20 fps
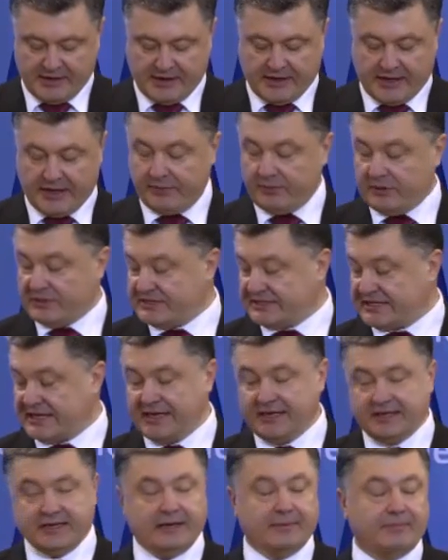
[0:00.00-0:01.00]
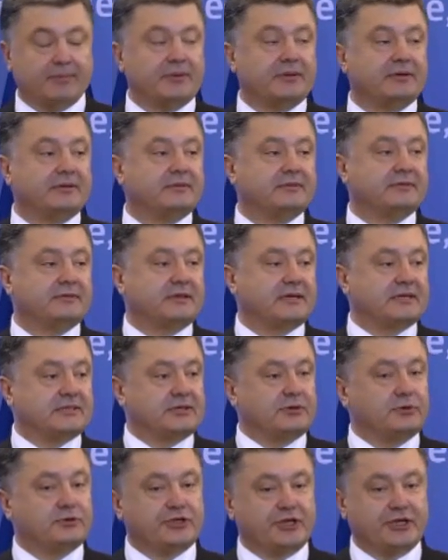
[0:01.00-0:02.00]
I will sign up
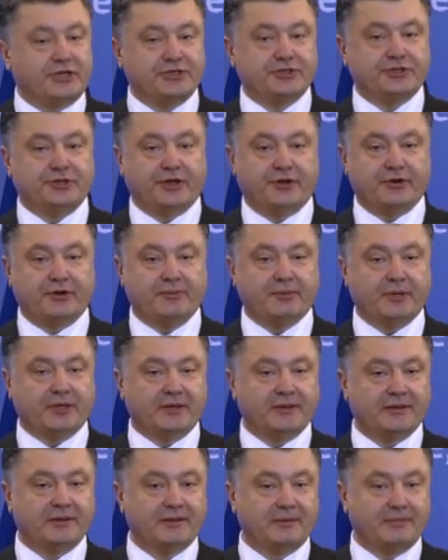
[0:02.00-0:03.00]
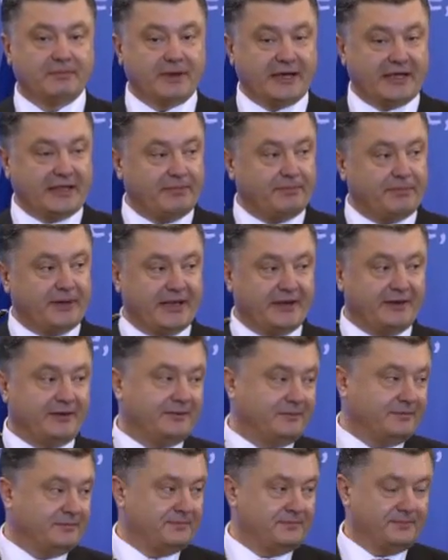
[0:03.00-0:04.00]
association agreement by the pen,
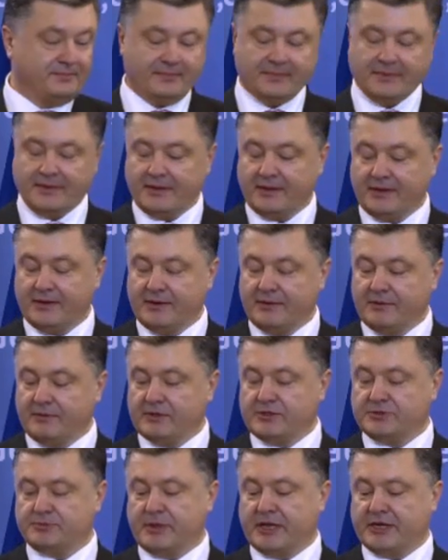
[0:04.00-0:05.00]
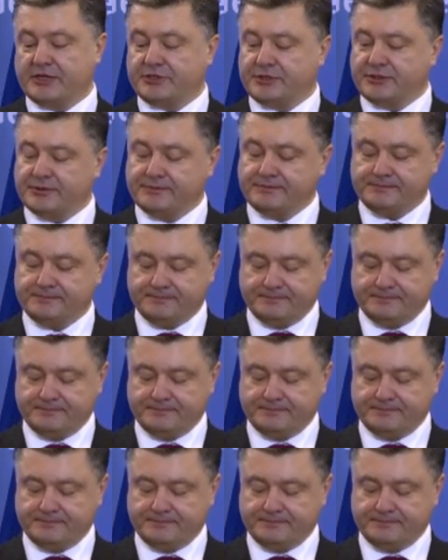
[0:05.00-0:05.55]
which mentioned